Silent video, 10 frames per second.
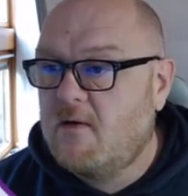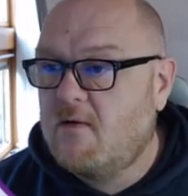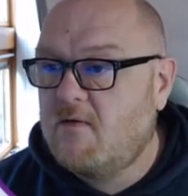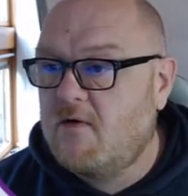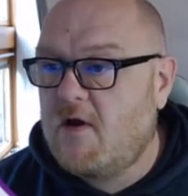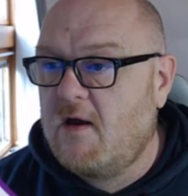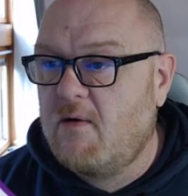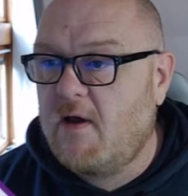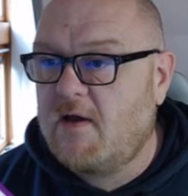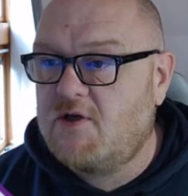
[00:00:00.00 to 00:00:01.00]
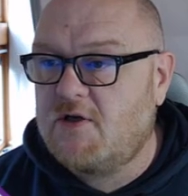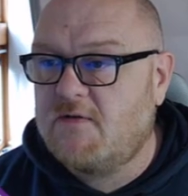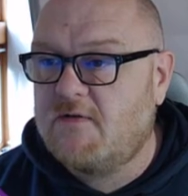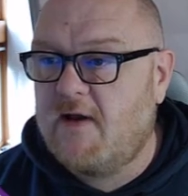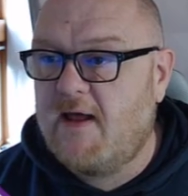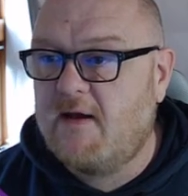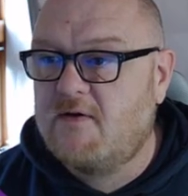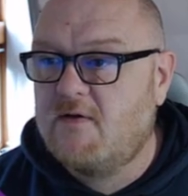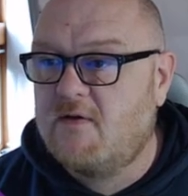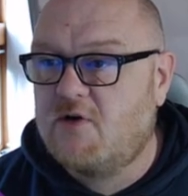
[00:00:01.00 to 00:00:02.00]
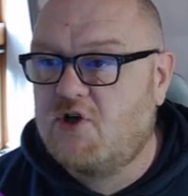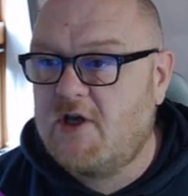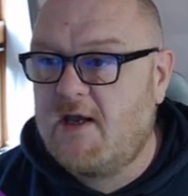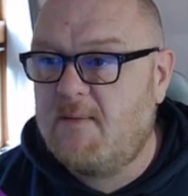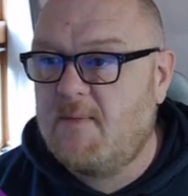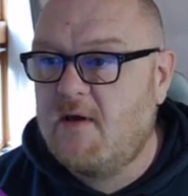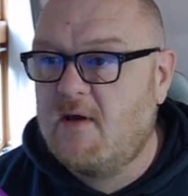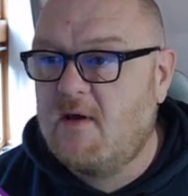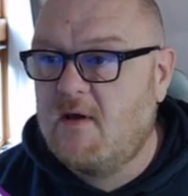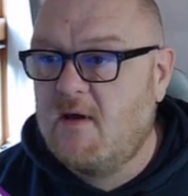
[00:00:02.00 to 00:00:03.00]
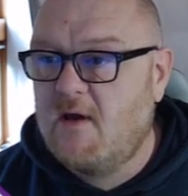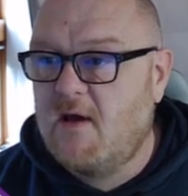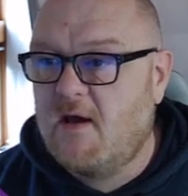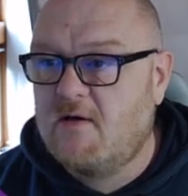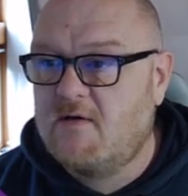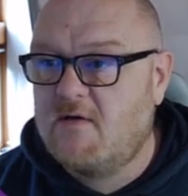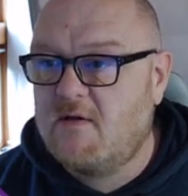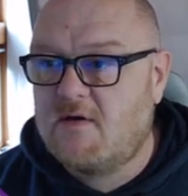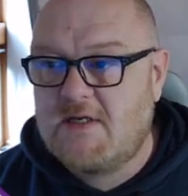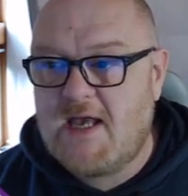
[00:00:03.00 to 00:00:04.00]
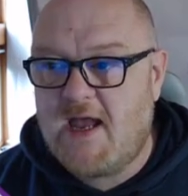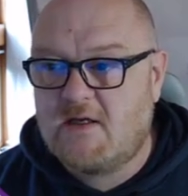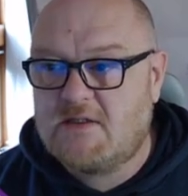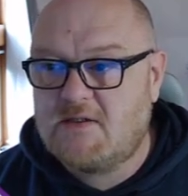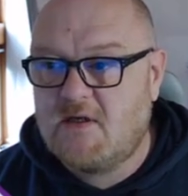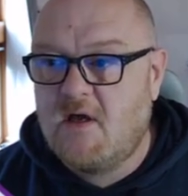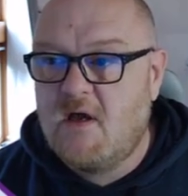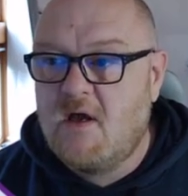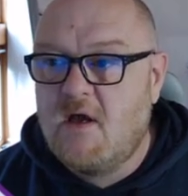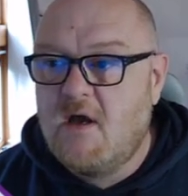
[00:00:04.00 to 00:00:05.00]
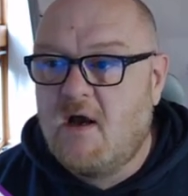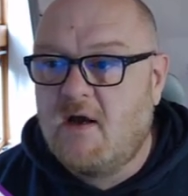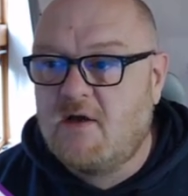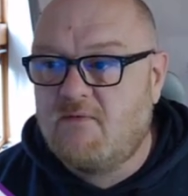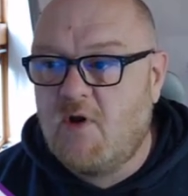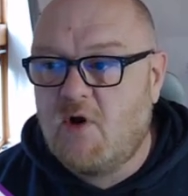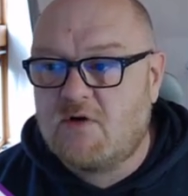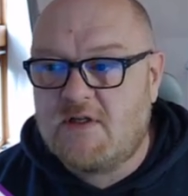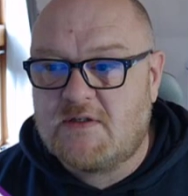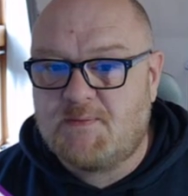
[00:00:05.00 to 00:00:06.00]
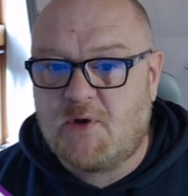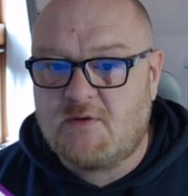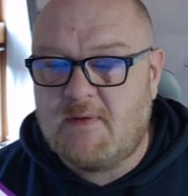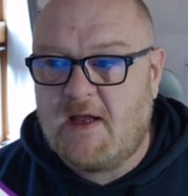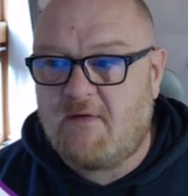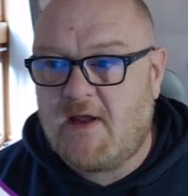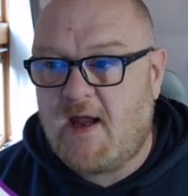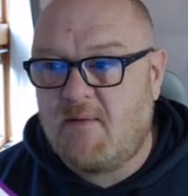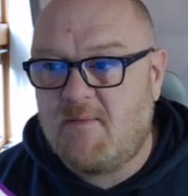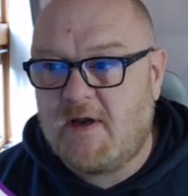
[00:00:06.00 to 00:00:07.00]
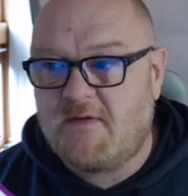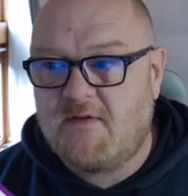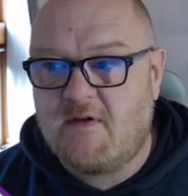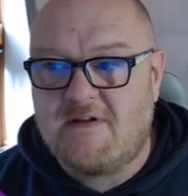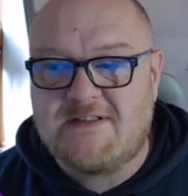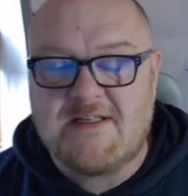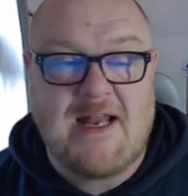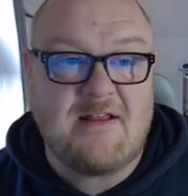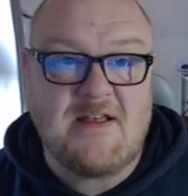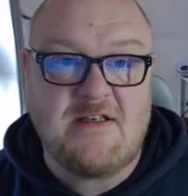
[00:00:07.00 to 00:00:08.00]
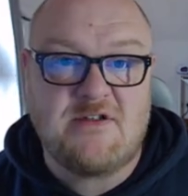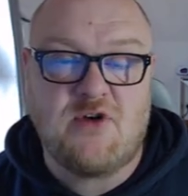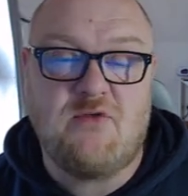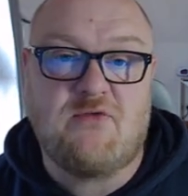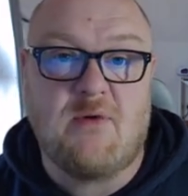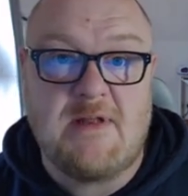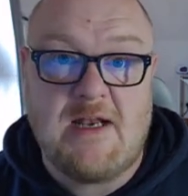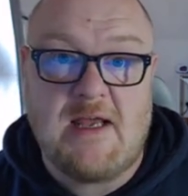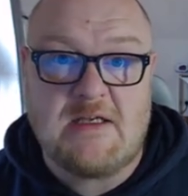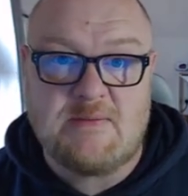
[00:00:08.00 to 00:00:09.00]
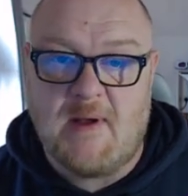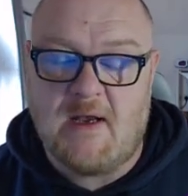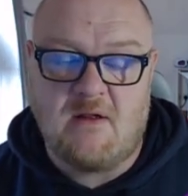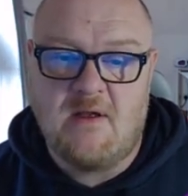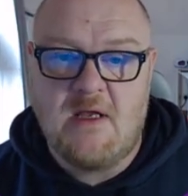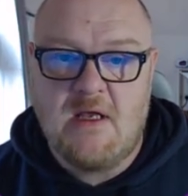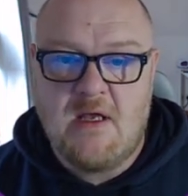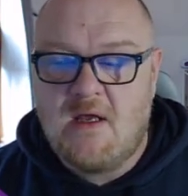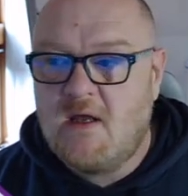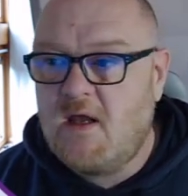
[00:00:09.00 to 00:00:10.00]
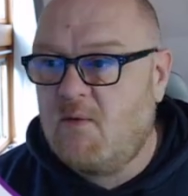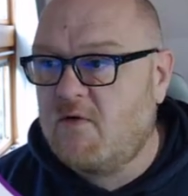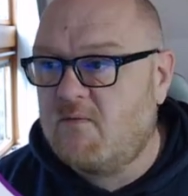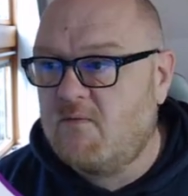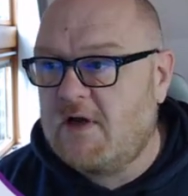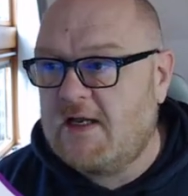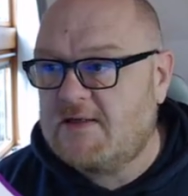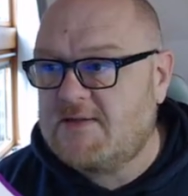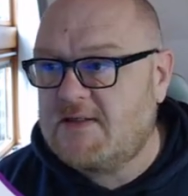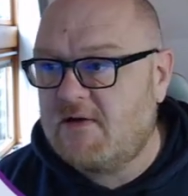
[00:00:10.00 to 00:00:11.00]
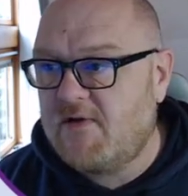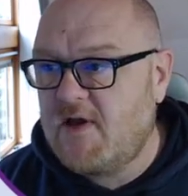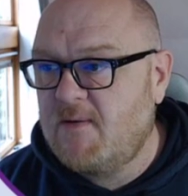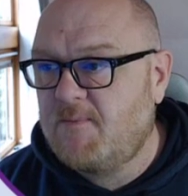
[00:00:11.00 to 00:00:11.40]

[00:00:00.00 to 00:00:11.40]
So now I can just select the shape and the text. I could have locked this bottom layer again, but as I can select these 2 from the layers panel, it wasn't really necessary.